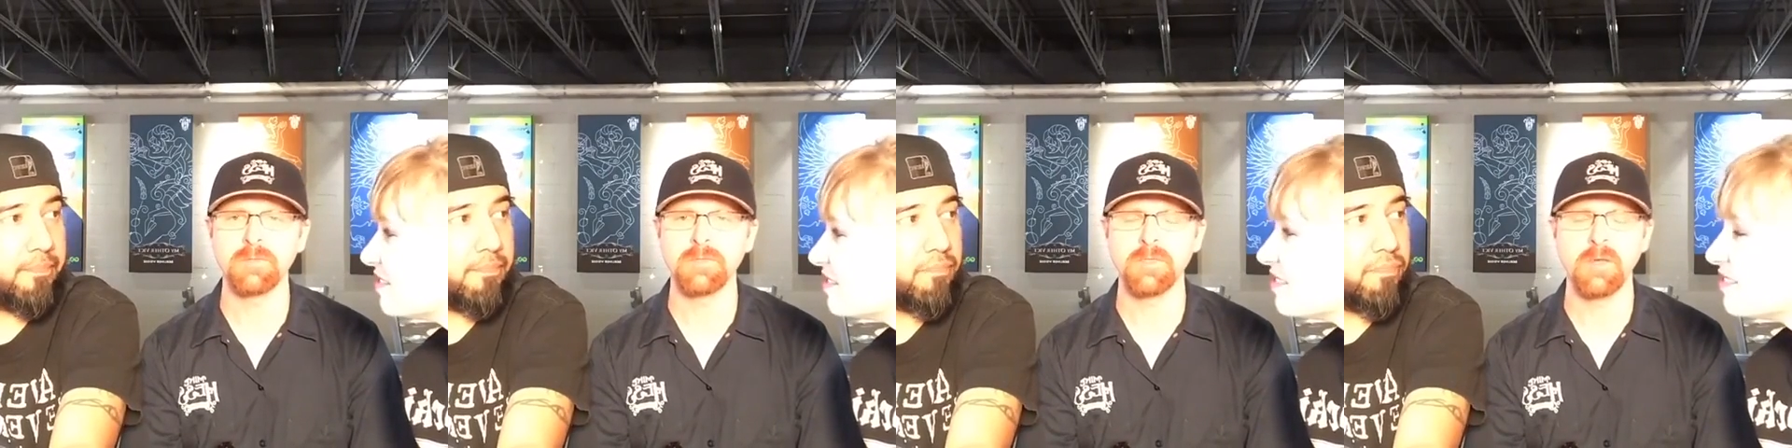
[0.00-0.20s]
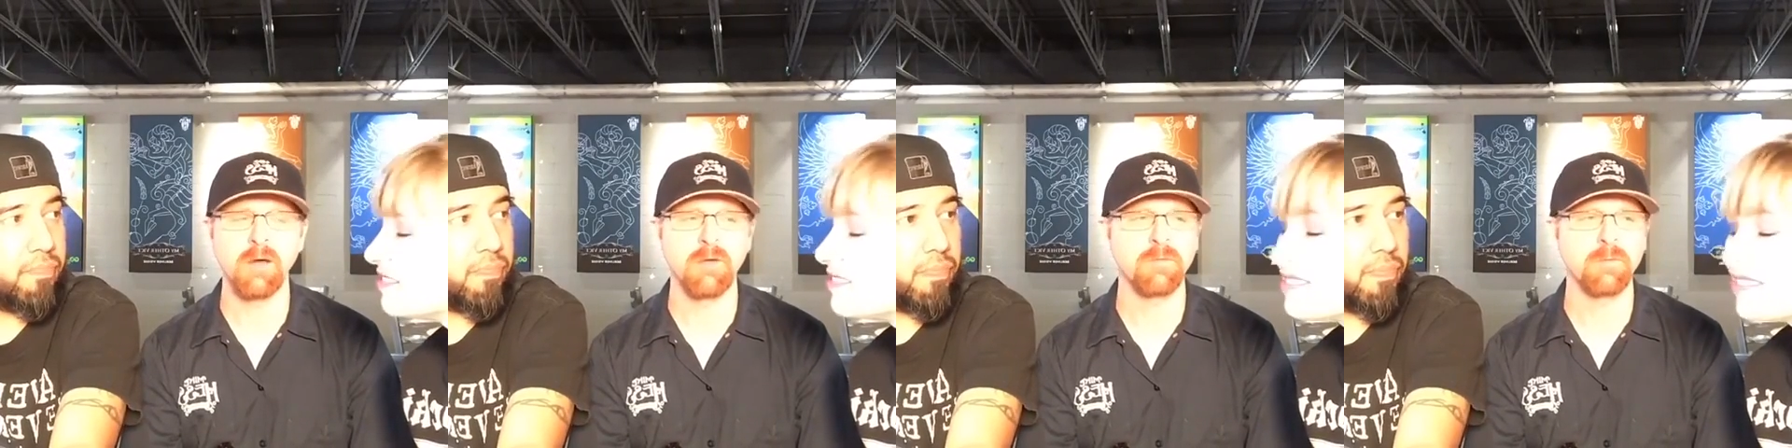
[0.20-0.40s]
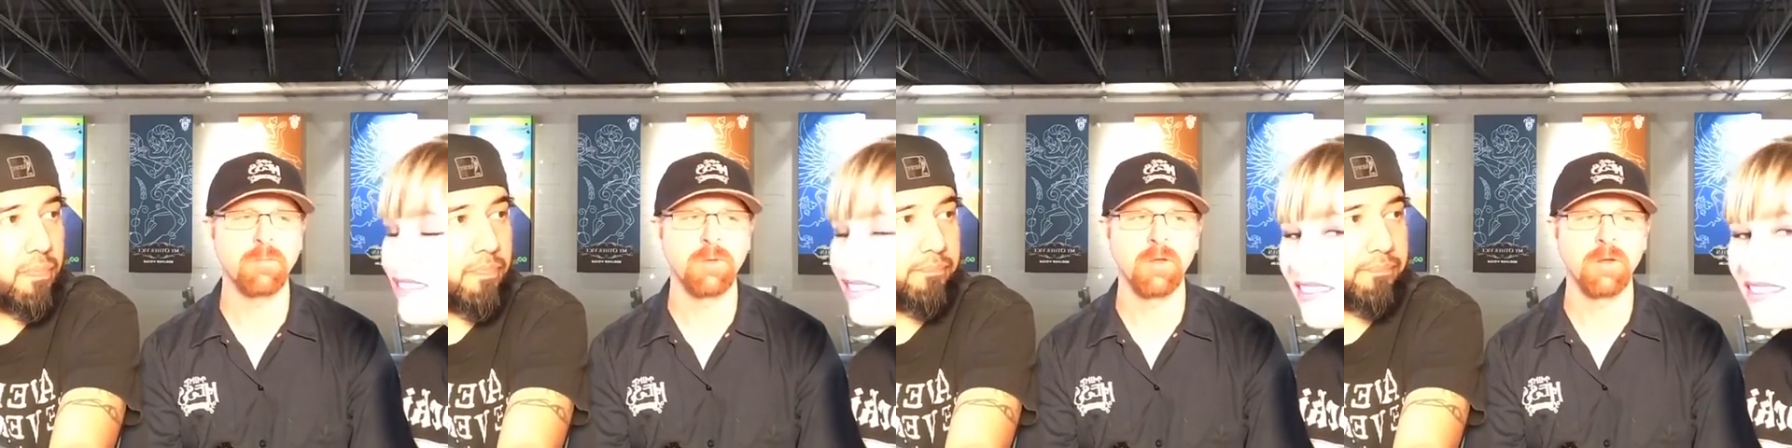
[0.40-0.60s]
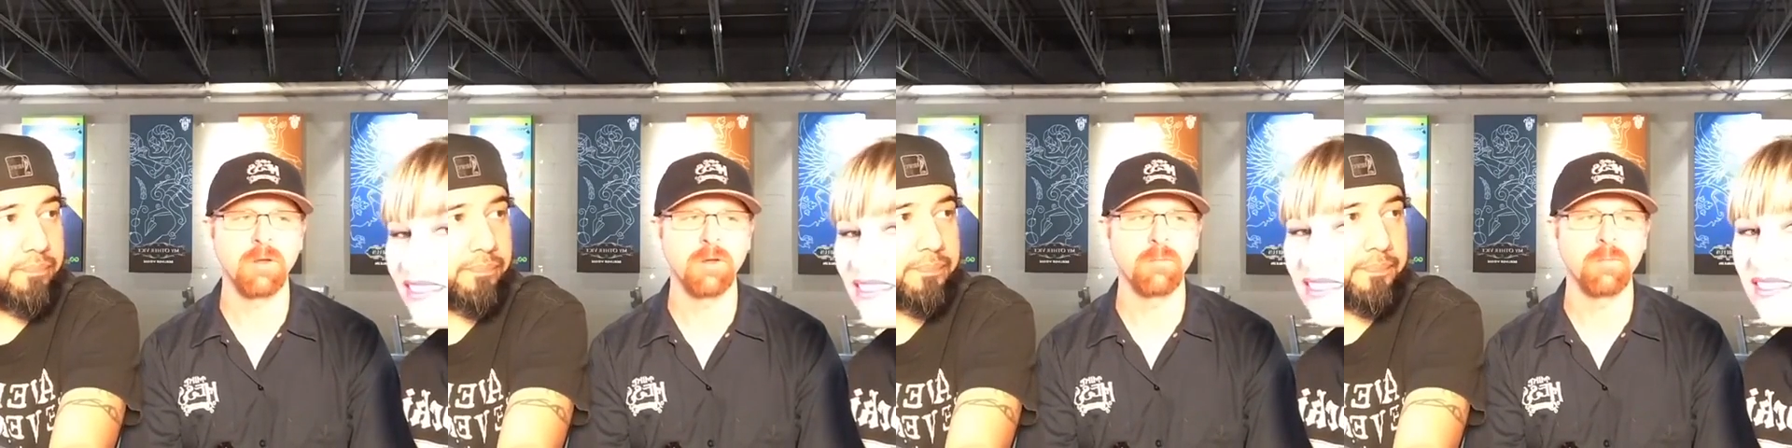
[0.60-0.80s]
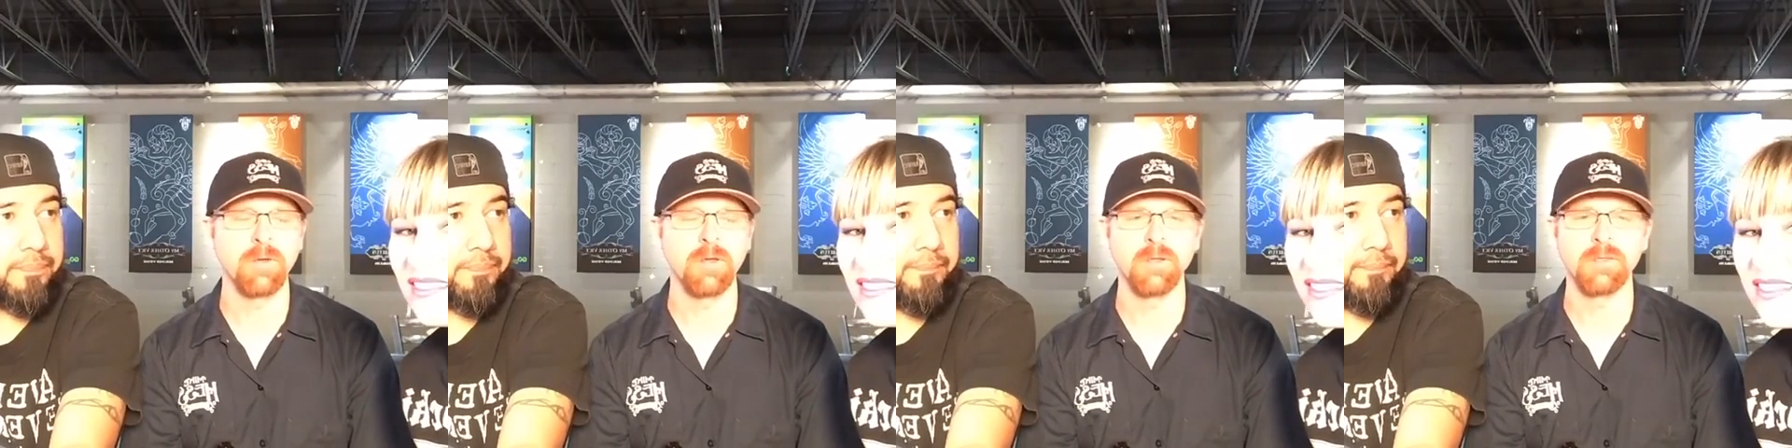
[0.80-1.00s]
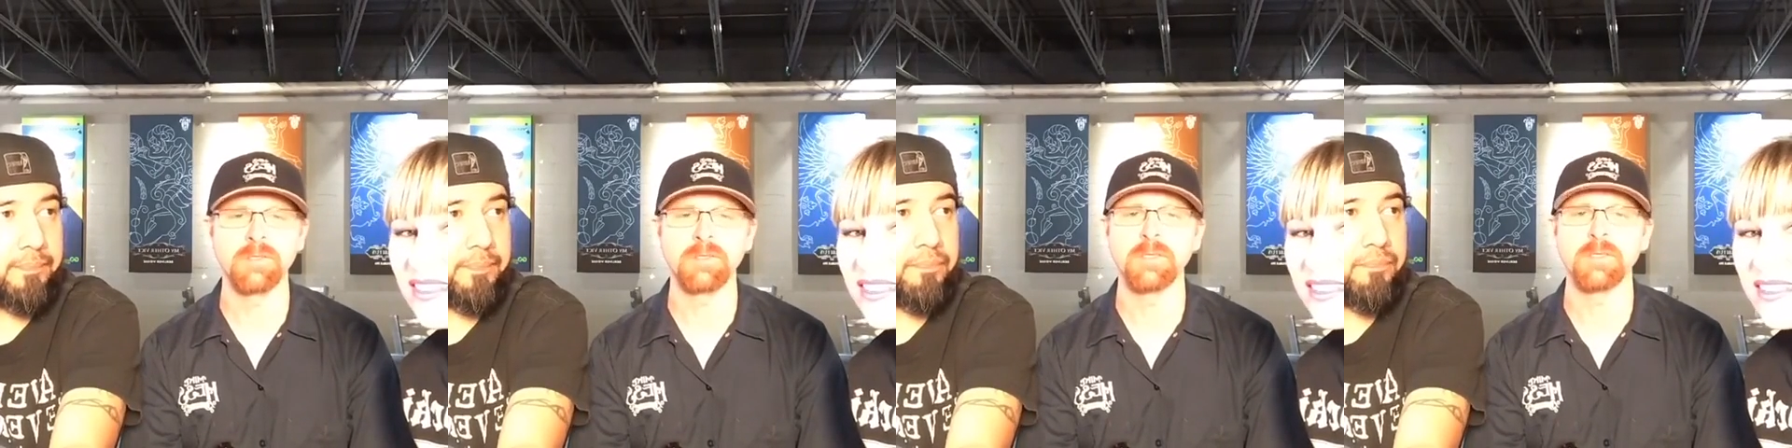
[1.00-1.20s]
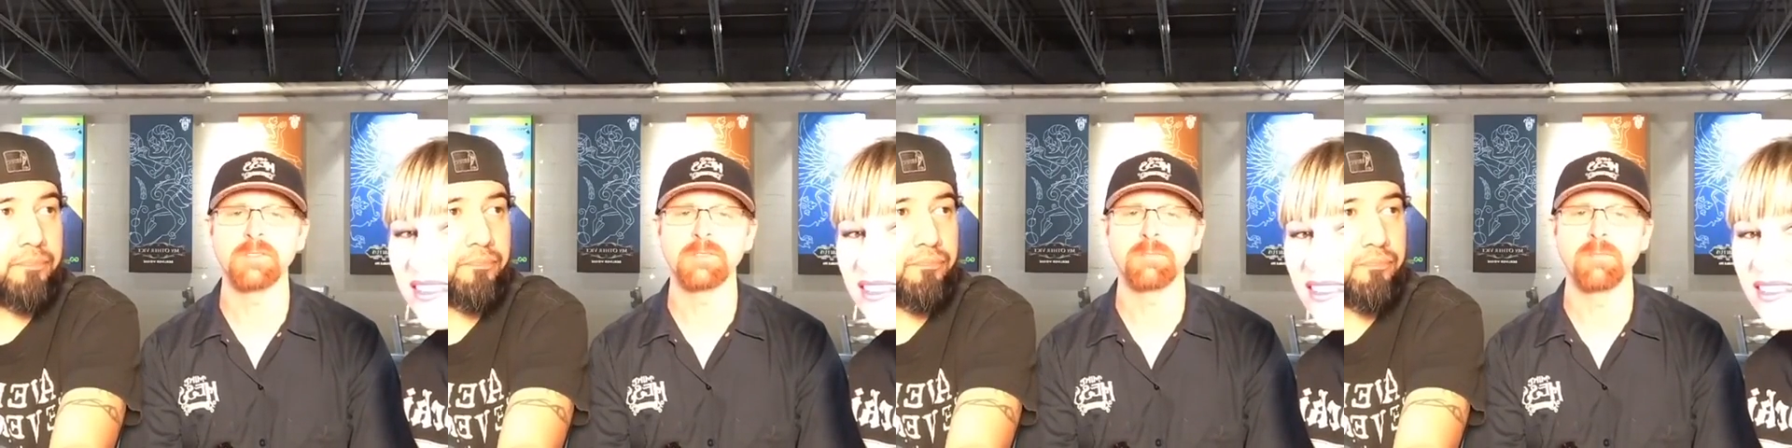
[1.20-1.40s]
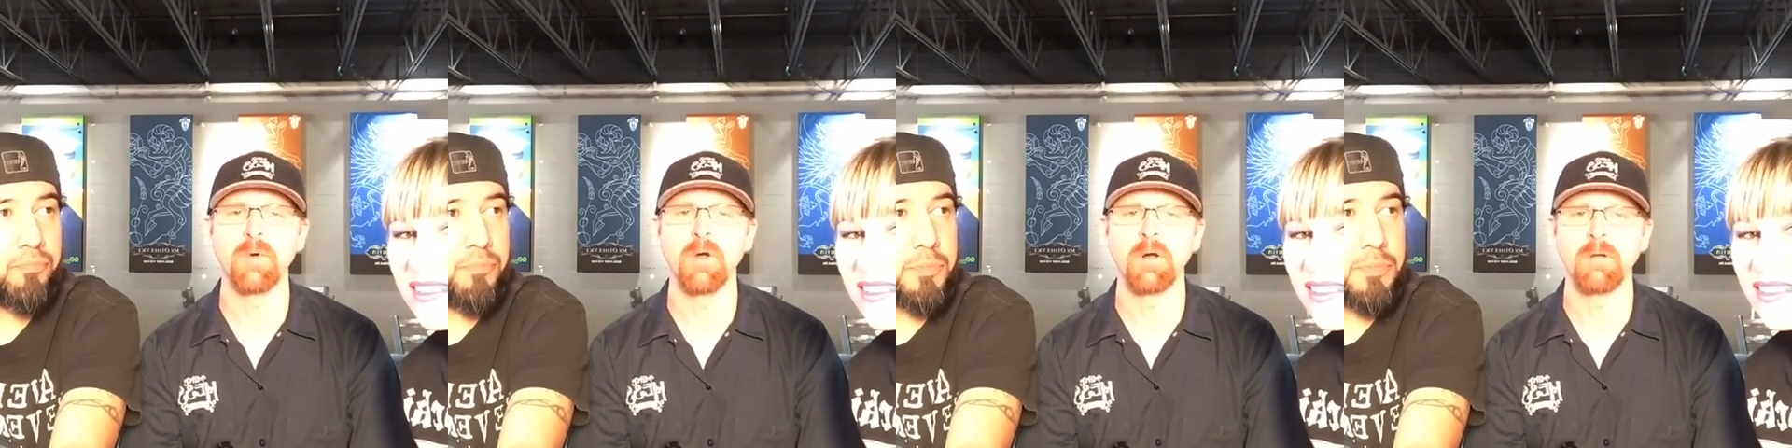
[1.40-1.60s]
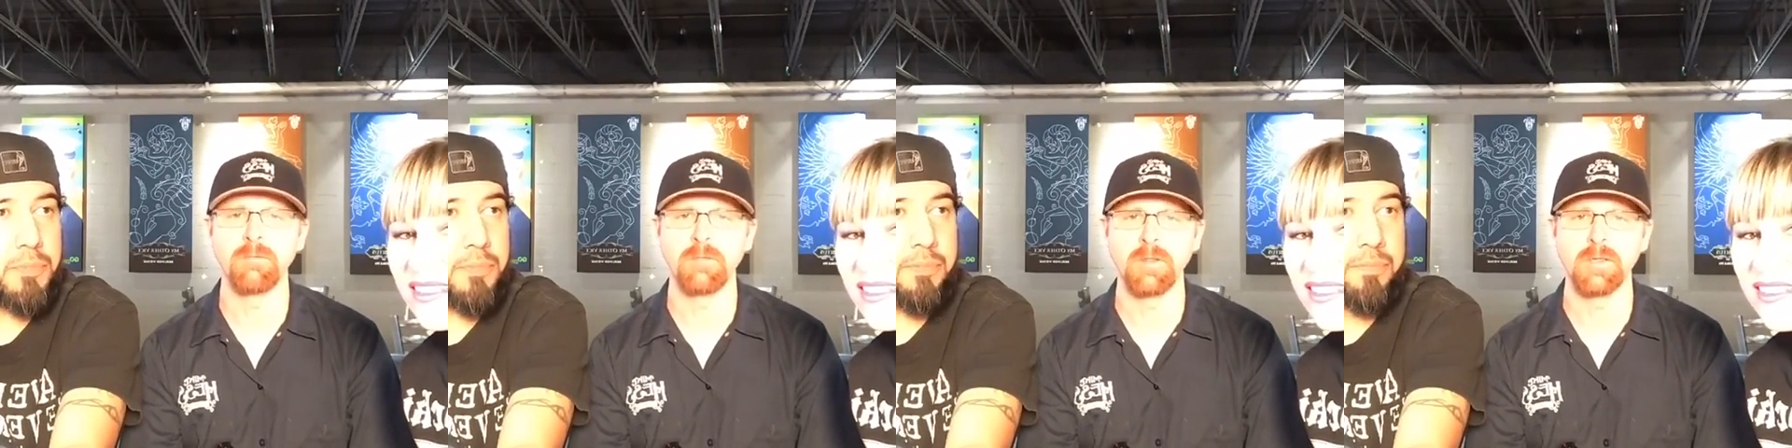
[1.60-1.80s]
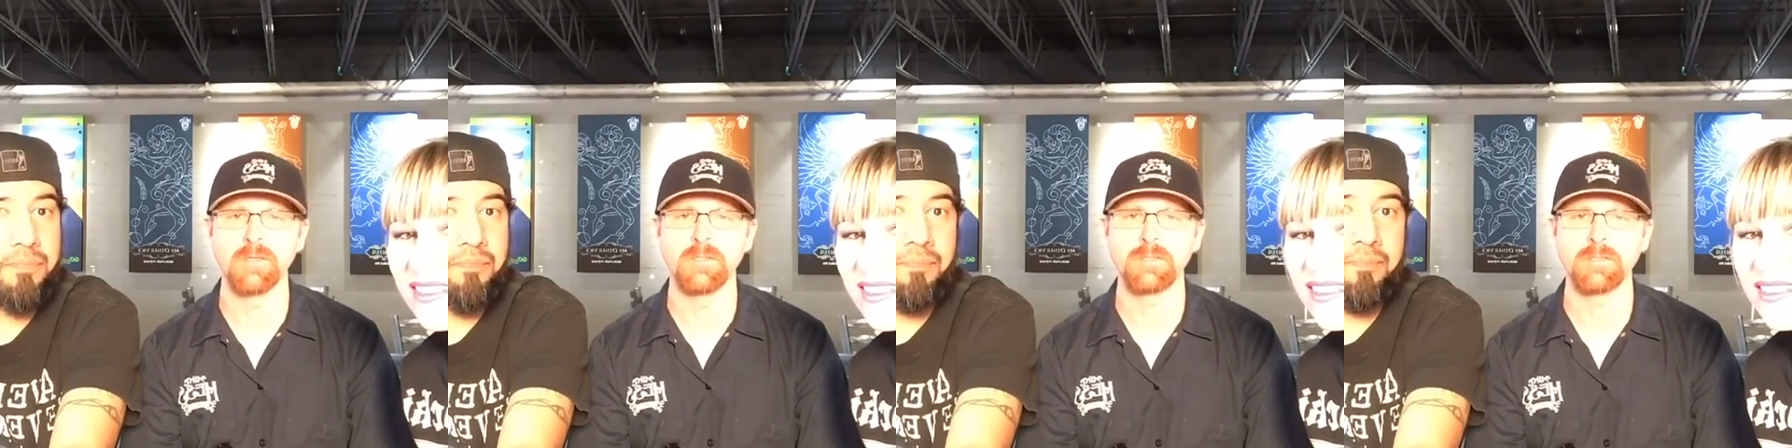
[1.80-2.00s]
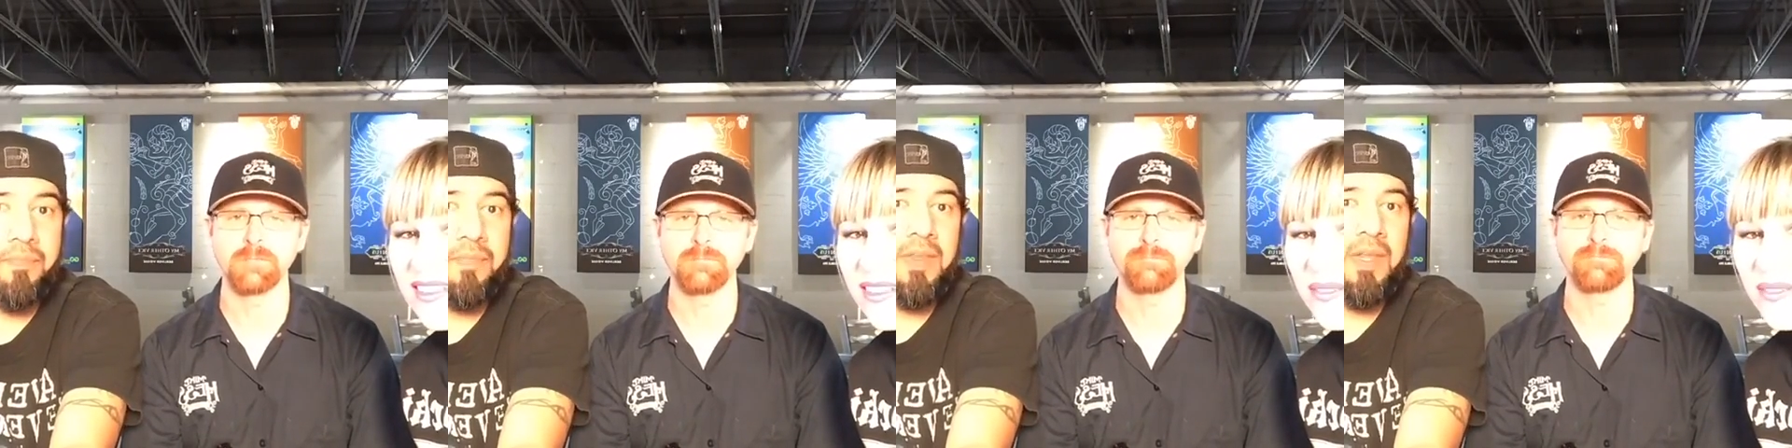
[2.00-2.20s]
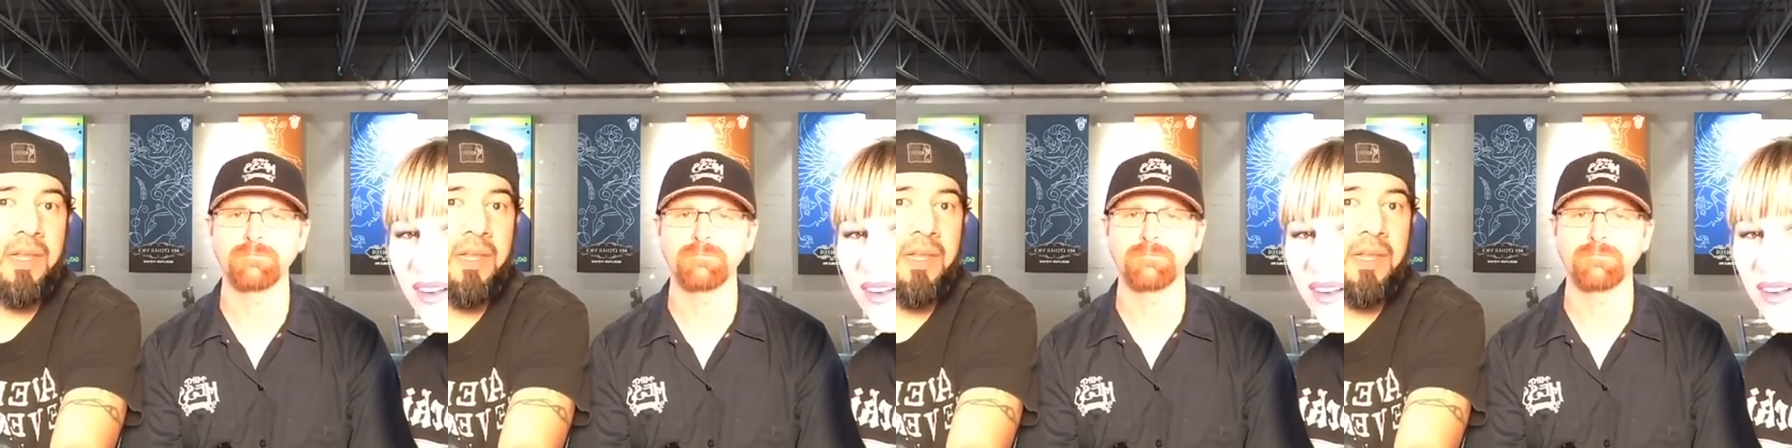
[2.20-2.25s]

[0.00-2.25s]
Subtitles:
Soft beer, but just marvelous.